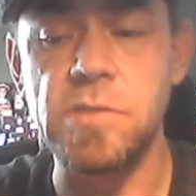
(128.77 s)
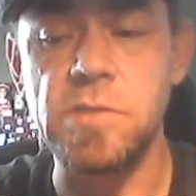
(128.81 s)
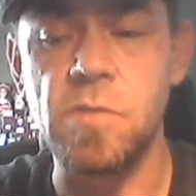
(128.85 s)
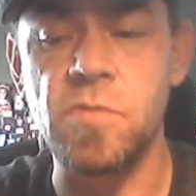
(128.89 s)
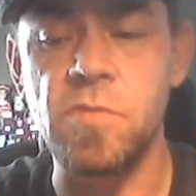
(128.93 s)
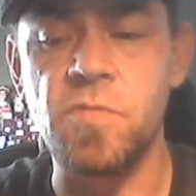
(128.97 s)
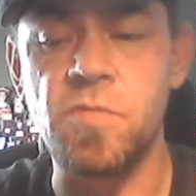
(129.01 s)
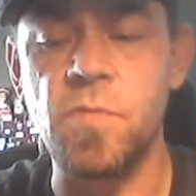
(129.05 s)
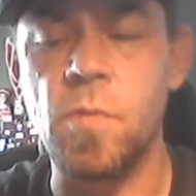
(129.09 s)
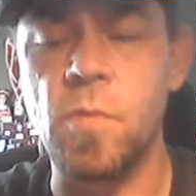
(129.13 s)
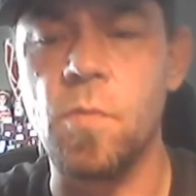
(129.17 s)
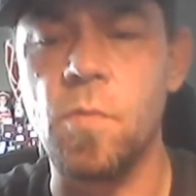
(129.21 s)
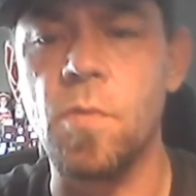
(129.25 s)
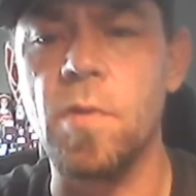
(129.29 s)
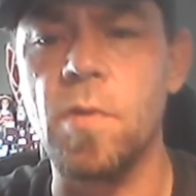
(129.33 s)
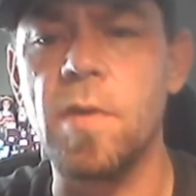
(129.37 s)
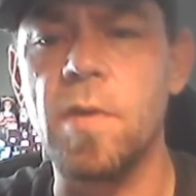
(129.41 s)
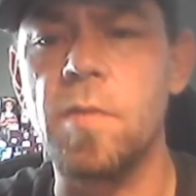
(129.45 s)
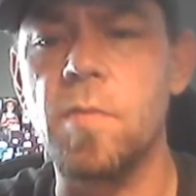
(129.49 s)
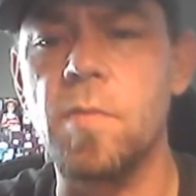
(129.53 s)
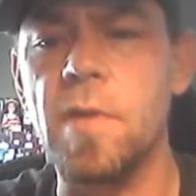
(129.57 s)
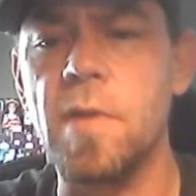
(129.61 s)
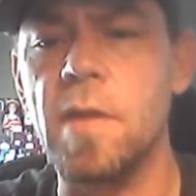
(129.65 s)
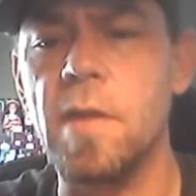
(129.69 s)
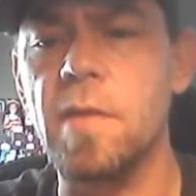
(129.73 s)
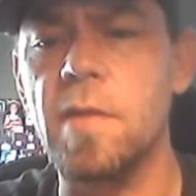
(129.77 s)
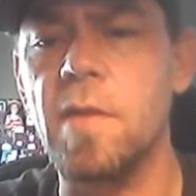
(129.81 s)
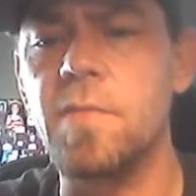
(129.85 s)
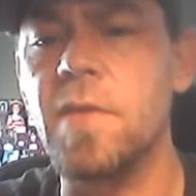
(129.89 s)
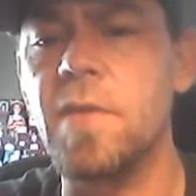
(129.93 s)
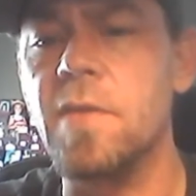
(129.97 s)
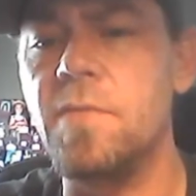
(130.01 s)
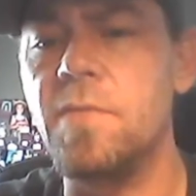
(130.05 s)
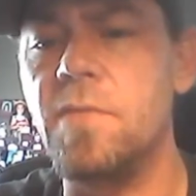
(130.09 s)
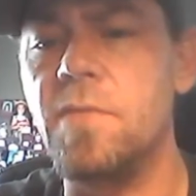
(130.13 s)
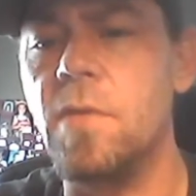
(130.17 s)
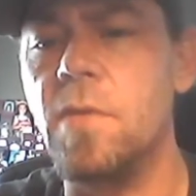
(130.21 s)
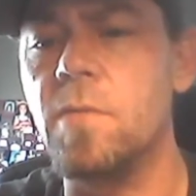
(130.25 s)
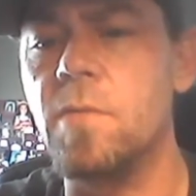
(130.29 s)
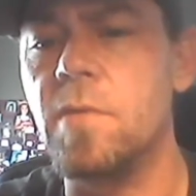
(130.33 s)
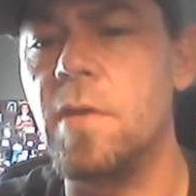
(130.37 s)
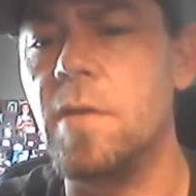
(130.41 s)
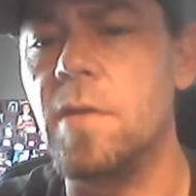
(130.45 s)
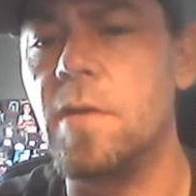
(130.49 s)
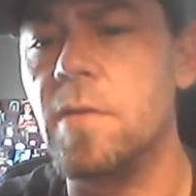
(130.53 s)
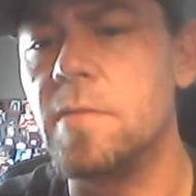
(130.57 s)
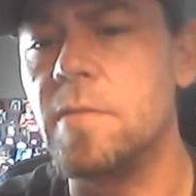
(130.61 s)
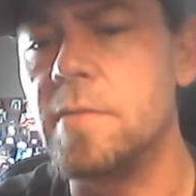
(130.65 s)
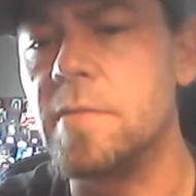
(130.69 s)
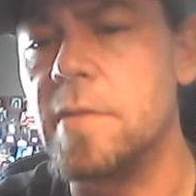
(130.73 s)
So I was real worried when I left that phone
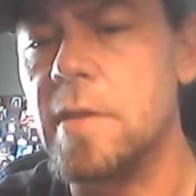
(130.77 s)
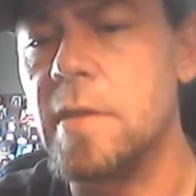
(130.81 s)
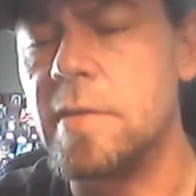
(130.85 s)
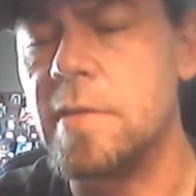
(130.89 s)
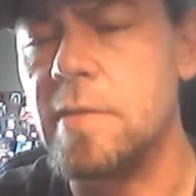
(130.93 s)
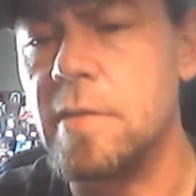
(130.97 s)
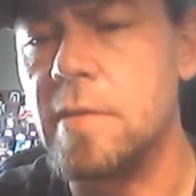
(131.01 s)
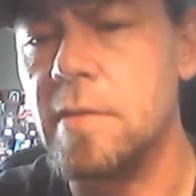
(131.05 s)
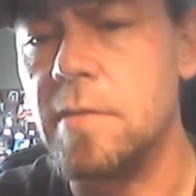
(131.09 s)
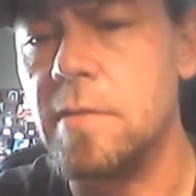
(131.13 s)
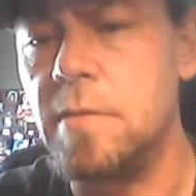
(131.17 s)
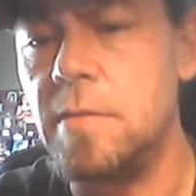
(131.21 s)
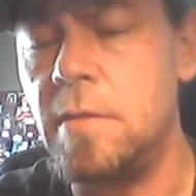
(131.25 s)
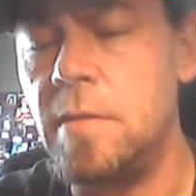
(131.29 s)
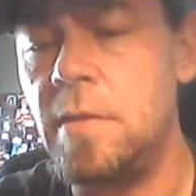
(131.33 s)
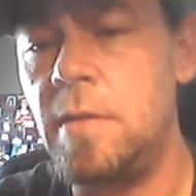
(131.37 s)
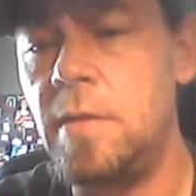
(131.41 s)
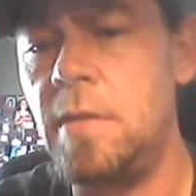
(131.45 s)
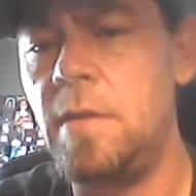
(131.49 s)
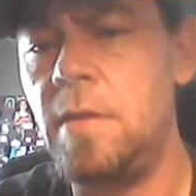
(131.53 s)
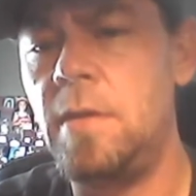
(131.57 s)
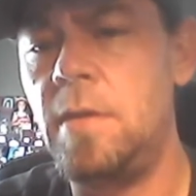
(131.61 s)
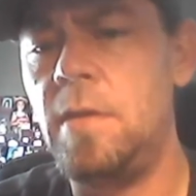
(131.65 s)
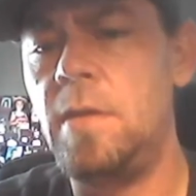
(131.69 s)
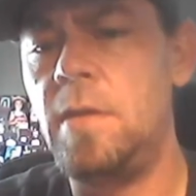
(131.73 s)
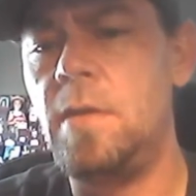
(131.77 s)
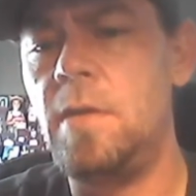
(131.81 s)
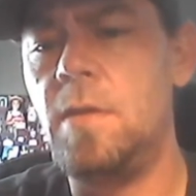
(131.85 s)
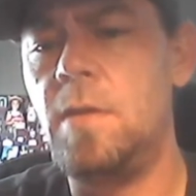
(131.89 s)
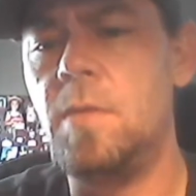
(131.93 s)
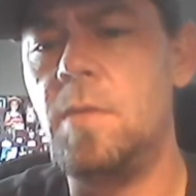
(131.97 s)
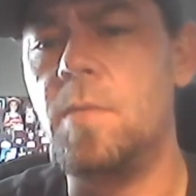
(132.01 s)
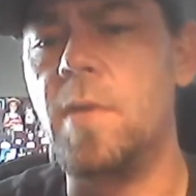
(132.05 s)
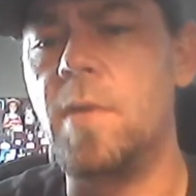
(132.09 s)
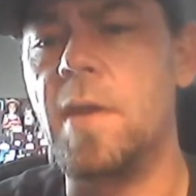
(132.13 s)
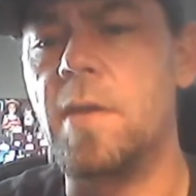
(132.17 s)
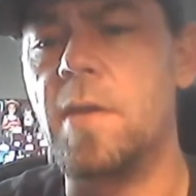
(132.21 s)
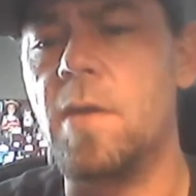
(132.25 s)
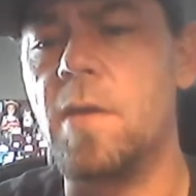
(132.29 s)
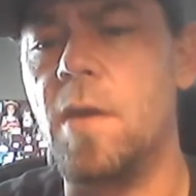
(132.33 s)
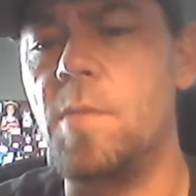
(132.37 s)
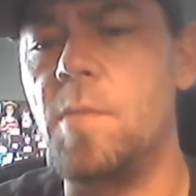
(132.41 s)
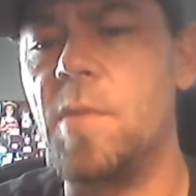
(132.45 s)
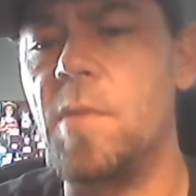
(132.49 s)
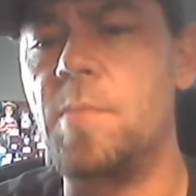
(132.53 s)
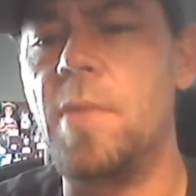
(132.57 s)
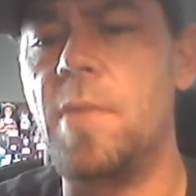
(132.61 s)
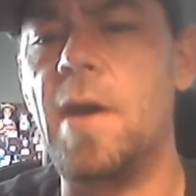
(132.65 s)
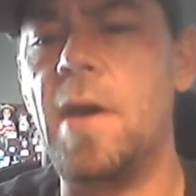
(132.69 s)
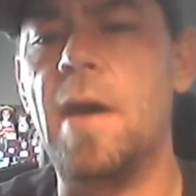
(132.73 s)
call that when he
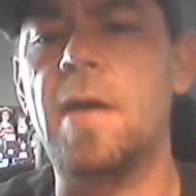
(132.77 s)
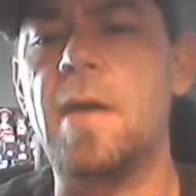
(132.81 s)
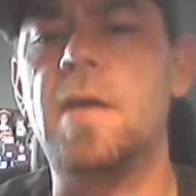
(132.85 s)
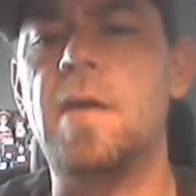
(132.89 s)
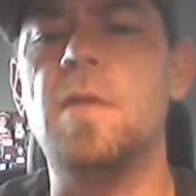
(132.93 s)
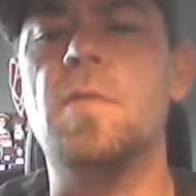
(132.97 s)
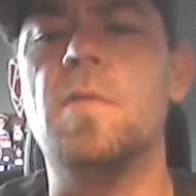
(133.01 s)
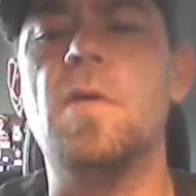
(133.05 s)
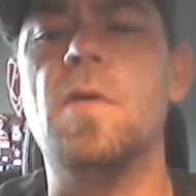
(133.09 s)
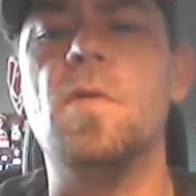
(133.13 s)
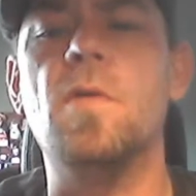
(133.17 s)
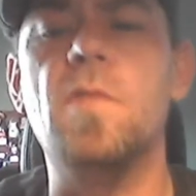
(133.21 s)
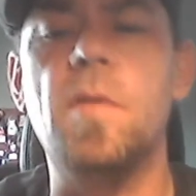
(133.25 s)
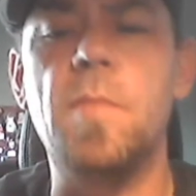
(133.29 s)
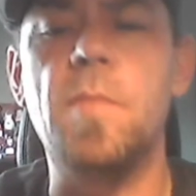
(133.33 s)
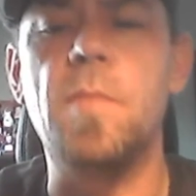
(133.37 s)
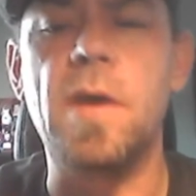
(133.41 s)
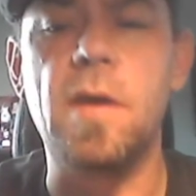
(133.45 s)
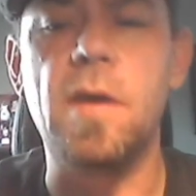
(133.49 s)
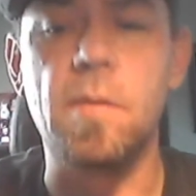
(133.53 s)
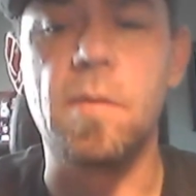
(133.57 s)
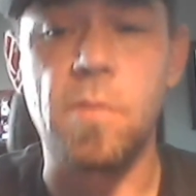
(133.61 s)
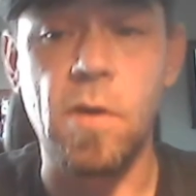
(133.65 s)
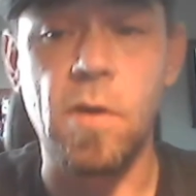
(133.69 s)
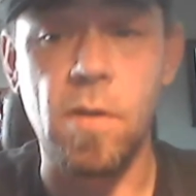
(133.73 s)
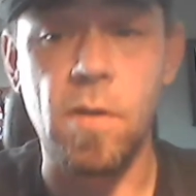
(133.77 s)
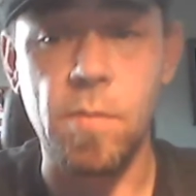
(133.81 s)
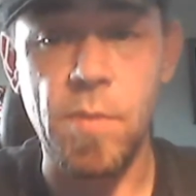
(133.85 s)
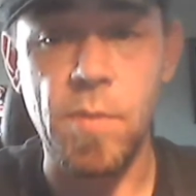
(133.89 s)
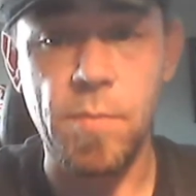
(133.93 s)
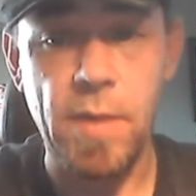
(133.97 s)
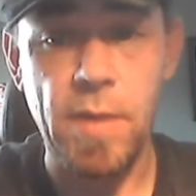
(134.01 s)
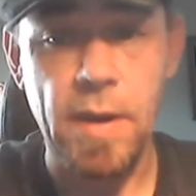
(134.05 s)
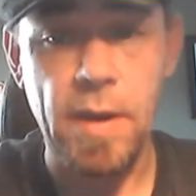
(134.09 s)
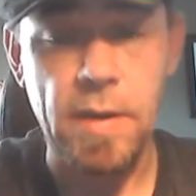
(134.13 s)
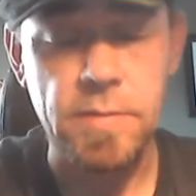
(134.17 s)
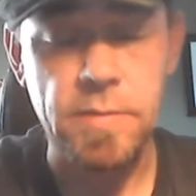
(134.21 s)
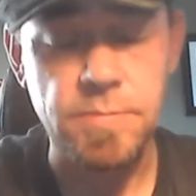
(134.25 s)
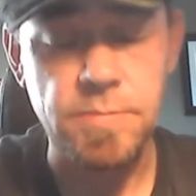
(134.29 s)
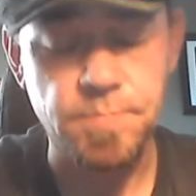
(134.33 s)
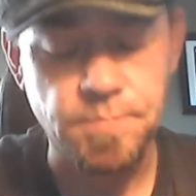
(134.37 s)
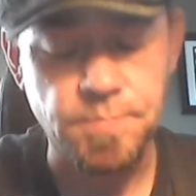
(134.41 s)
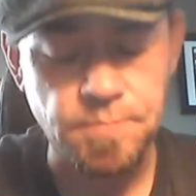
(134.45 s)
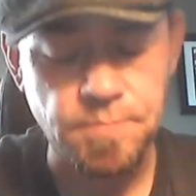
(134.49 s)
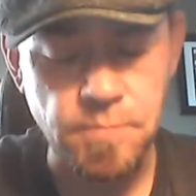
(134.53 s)
called me back, it would only be him calling me back.